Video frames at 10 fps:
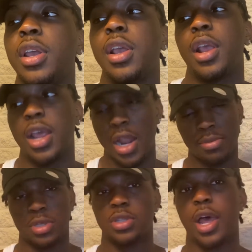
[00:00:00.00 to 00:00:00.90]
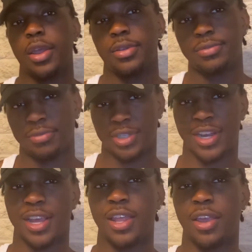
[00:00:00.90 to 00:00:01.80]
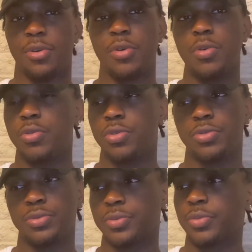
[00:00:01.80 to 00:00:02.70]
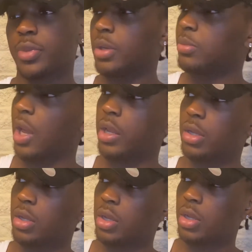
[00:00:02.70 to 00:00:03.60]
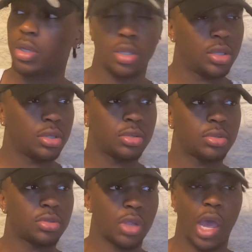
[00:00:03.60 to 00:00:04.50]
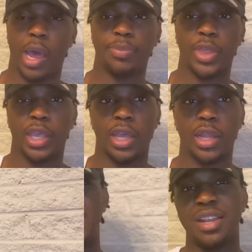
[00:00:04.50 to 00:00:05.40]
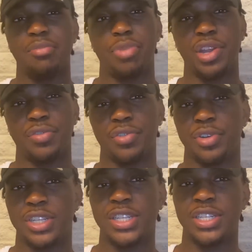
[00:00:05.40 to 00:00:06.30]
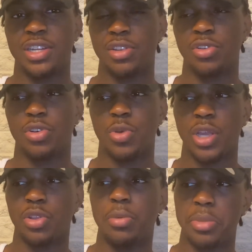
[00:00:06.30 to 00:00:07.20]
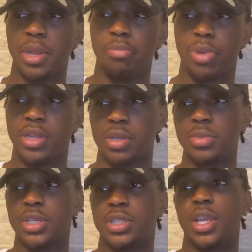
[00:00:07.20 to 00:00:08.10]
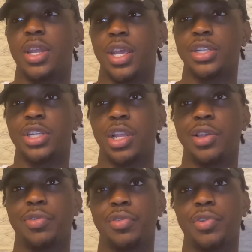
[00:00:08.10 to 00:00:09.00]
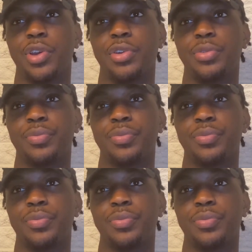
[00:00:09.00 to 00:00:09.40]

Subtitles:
And I'm just like sitting there like, whoo. I'm like, so I'm thinking like she need a break for real. She just need a quick little minute break. So I'm just sitting there chilling for real.